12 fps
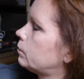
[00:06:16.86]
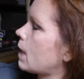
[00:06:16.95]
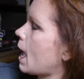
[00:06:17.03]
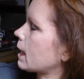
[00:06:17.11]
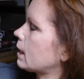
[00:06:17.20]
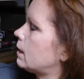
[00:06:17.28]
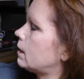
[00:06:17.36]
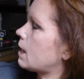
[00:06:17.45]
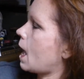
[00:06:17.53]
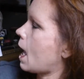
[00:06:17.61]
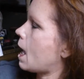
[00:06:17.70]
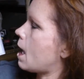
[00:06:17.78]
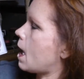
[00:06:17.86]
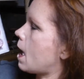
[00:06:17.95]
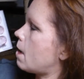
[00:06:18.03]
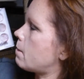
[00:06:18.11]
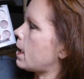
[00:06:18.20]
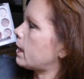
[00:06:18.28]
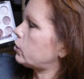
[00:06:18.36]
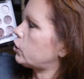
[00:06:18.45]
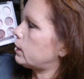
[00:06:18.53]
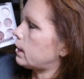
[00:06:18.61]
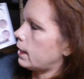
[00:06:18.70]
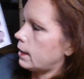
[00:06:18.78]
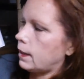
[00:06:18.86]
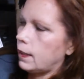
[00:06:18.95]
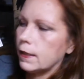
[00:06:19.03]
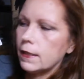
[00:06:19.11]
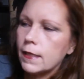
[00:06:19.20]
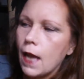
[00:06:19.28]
I imagine that this